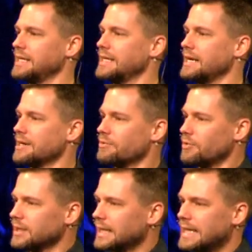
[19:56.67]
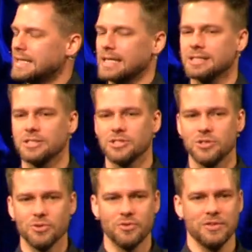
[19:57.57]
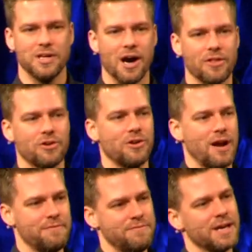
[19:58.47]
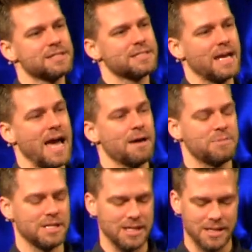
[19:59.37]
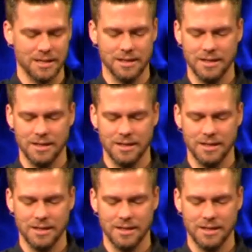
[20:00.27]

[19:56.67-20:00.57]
They relate it to the other events that happen in